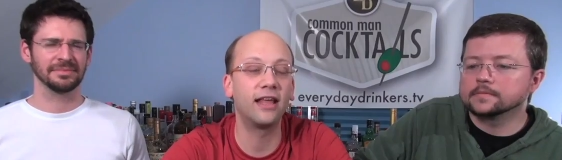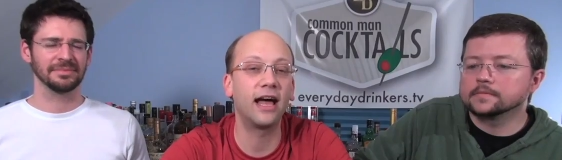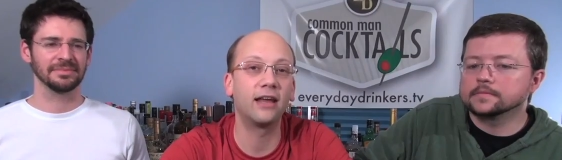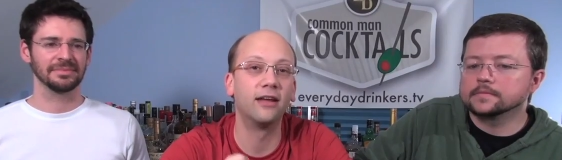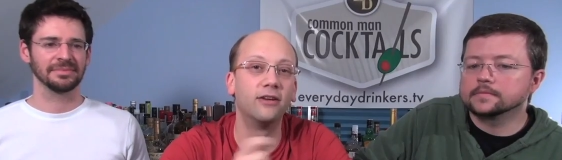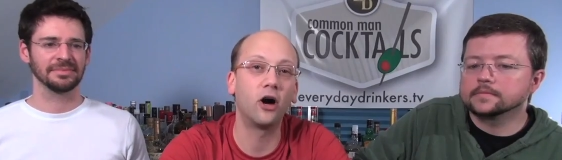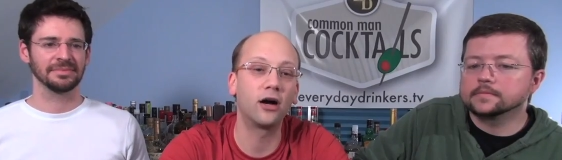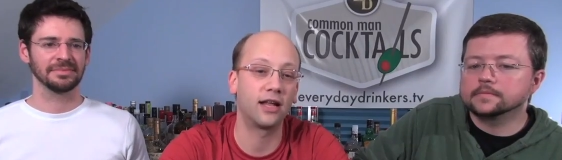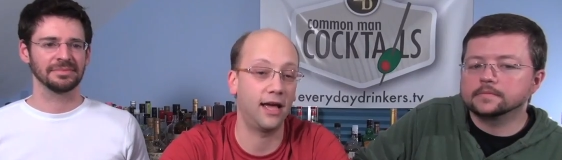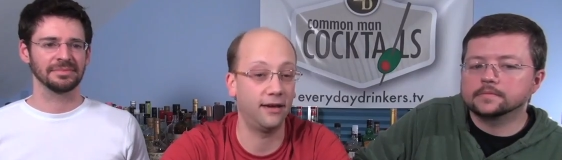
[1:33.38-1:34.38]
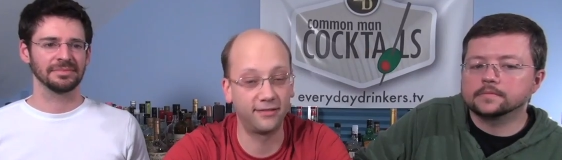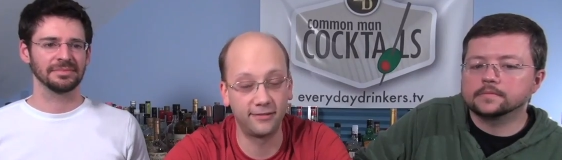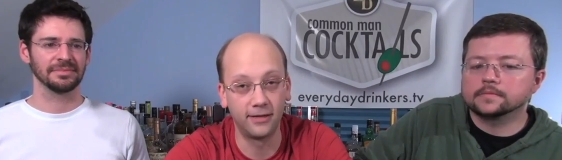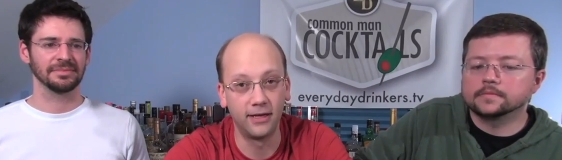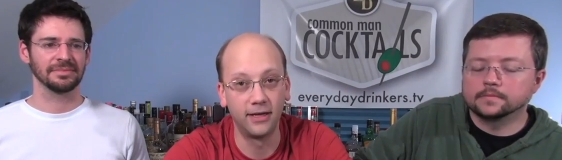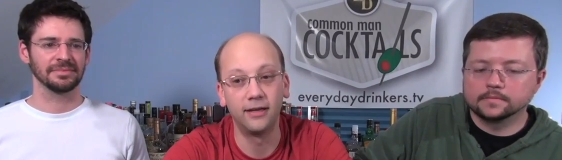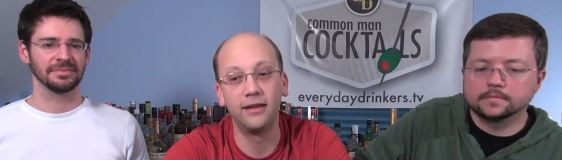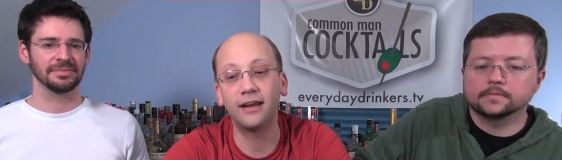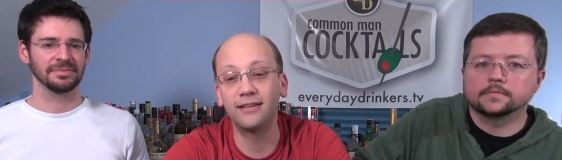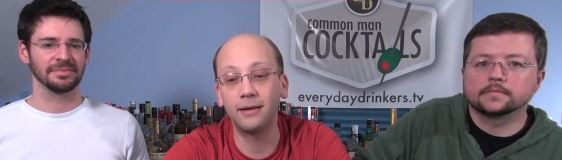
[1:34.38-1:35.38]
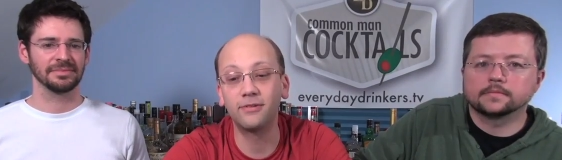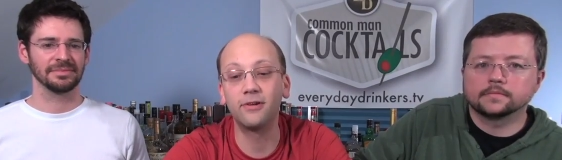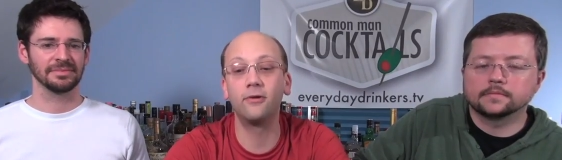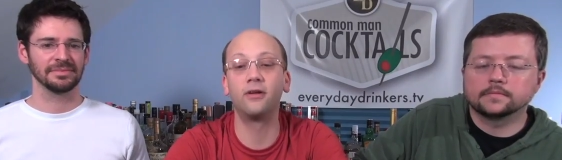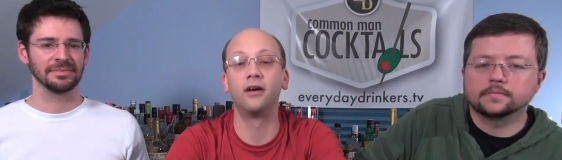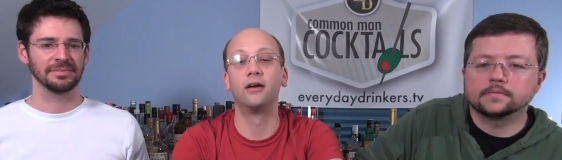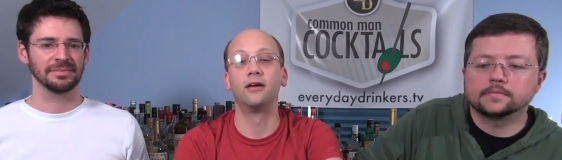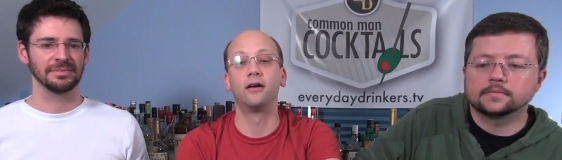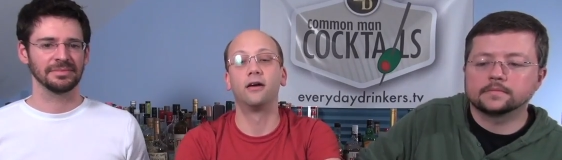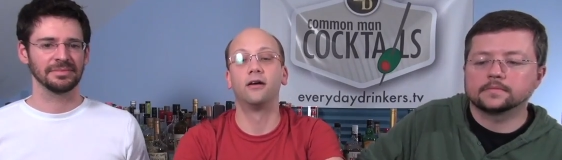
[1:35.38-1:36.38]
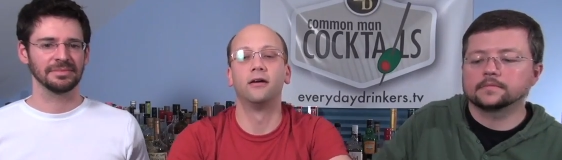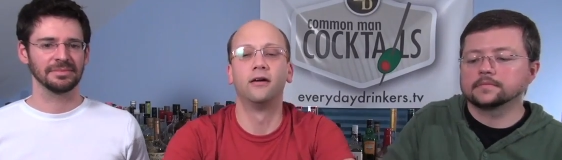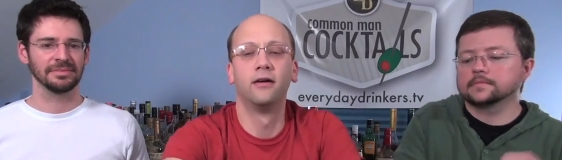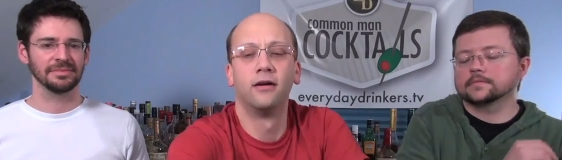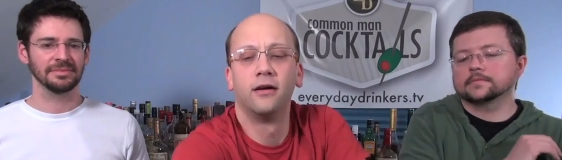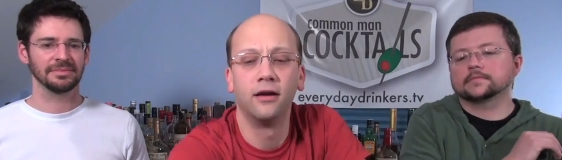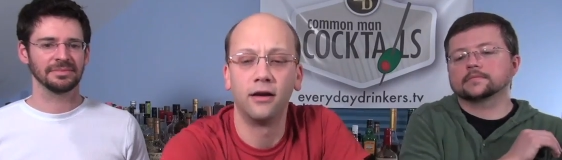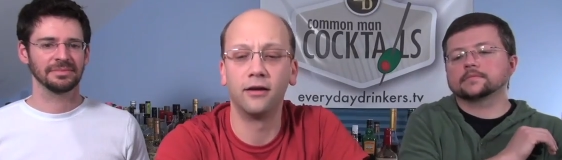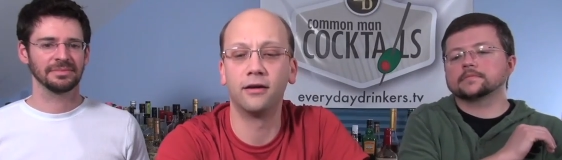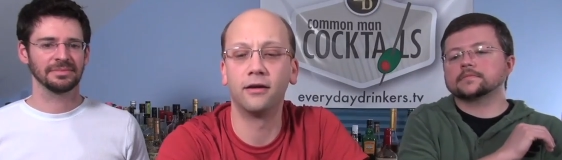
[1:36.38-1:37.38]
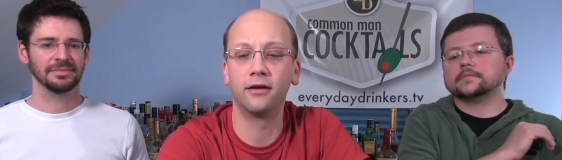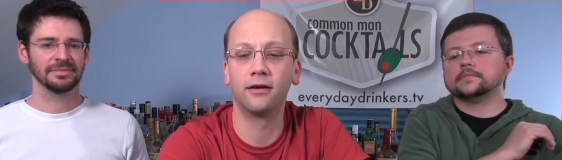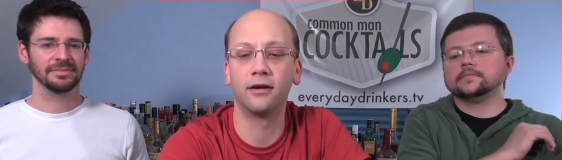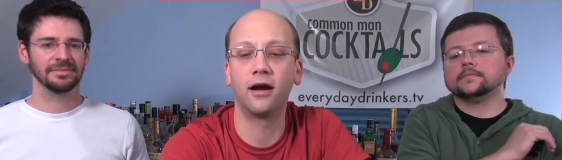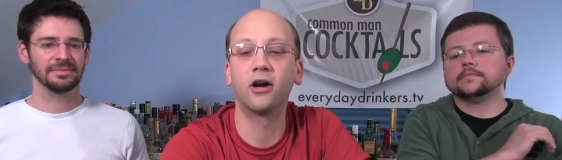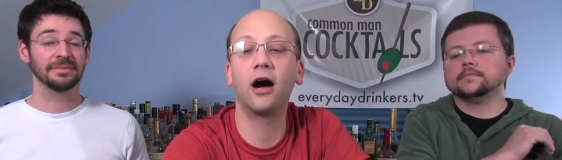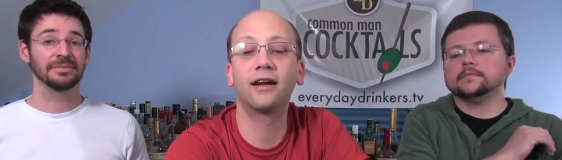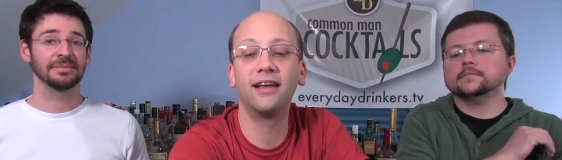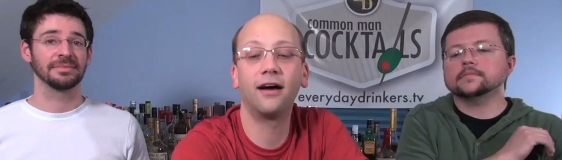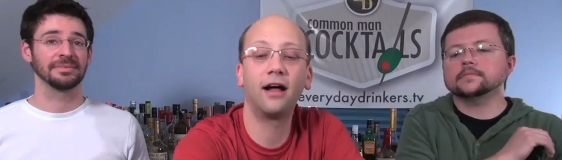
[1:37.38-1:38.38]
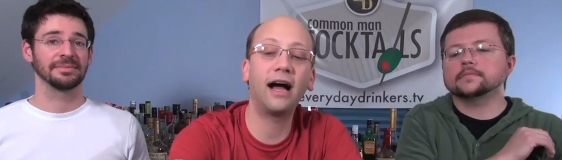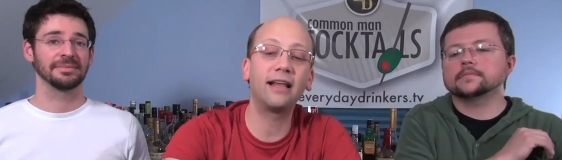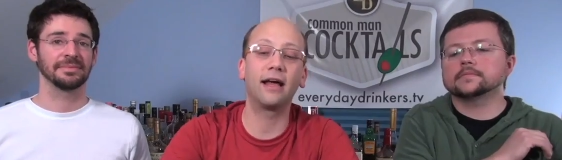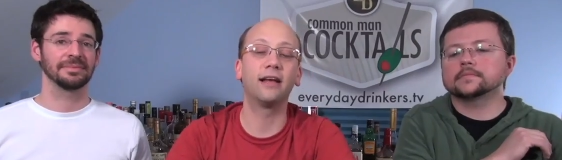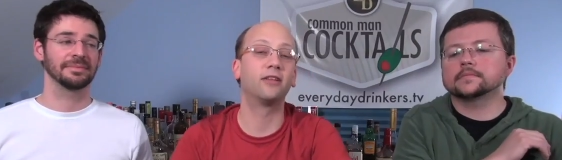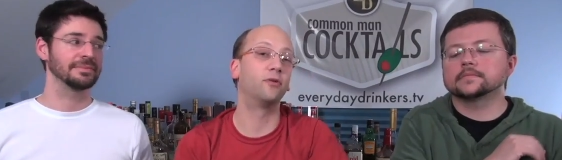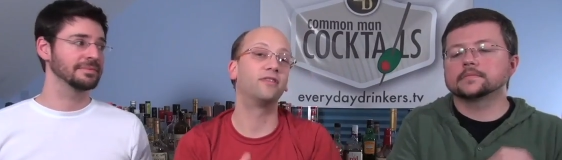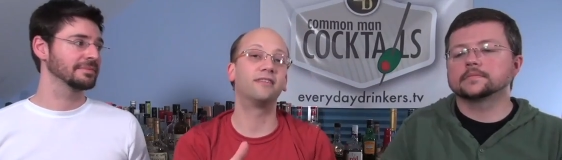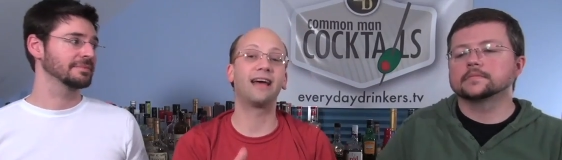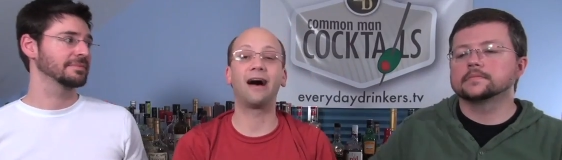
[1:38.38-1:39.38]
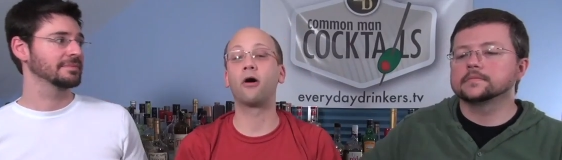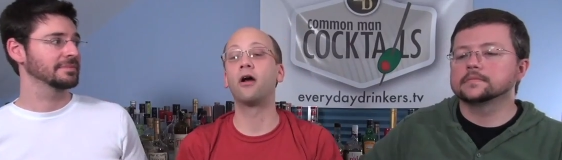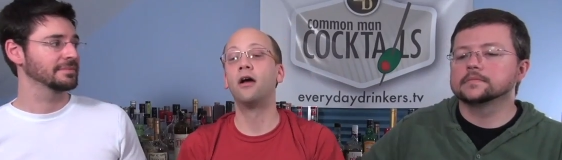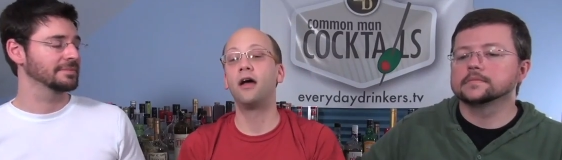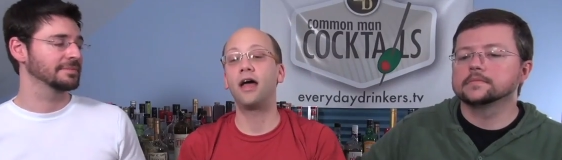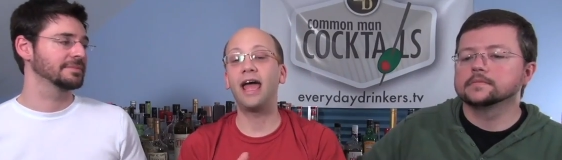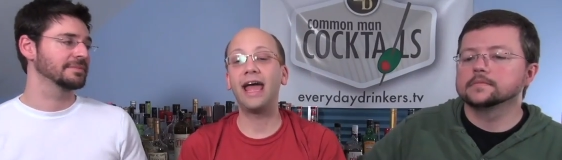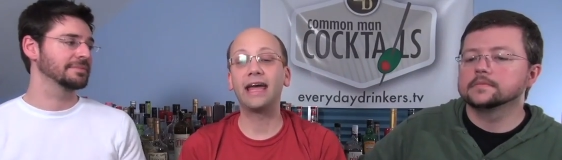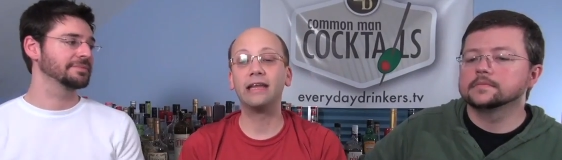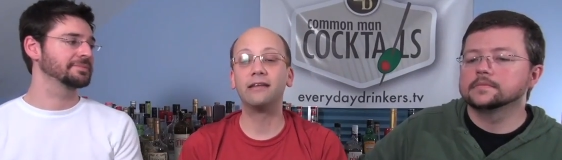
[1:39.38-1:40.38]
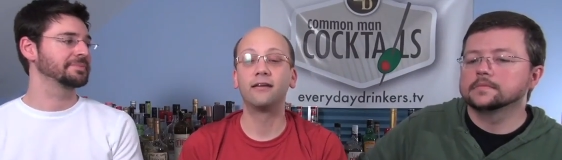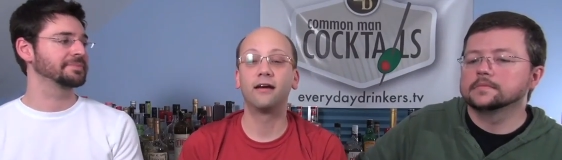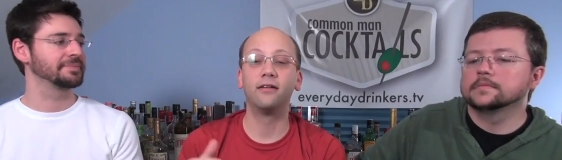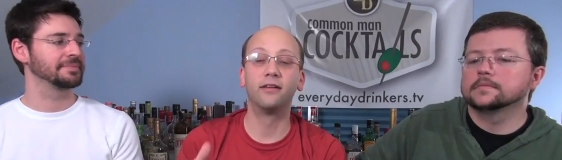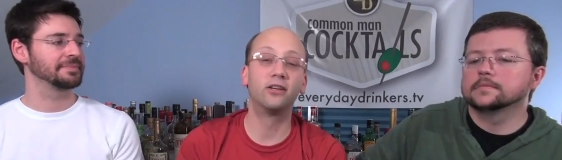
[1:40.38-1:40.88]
Speaker 1: that Don likes. Mm-hmm. Next episode, a cocktail I like, the Whiskey Sour, and the